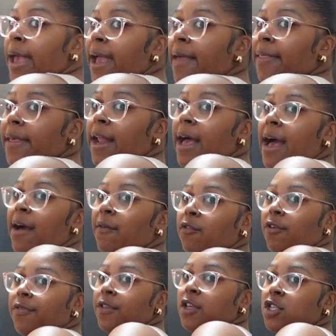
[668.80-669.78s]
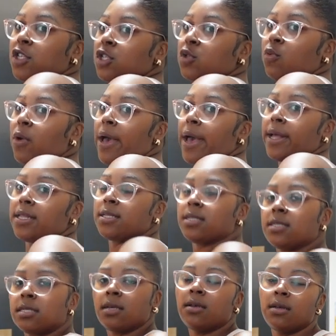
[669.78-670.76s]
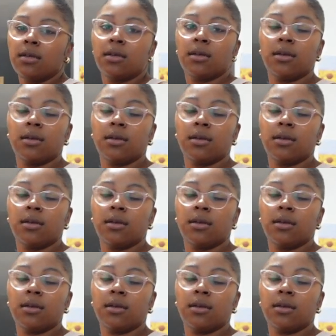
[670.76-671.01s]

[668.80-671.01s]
And then I have one of these sweats